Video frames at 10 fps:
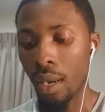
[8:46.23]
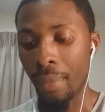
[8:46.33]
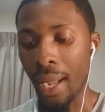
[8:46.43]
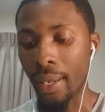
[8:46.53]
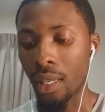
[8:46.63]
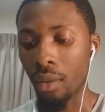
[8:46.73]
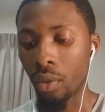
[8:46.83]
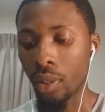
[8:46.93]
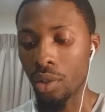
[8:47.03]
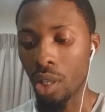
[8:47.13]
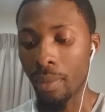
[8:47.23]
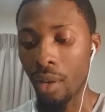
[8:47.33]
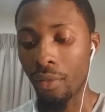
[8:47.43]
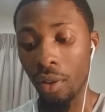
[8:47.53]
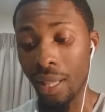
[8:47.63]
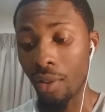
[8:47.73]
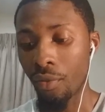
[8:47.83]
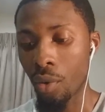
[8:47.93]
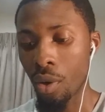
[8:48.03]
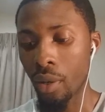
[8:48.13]
I'm not gonna really talk about Fallout
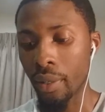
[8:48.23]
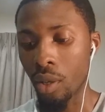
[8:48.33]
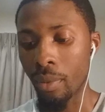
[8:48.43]
4.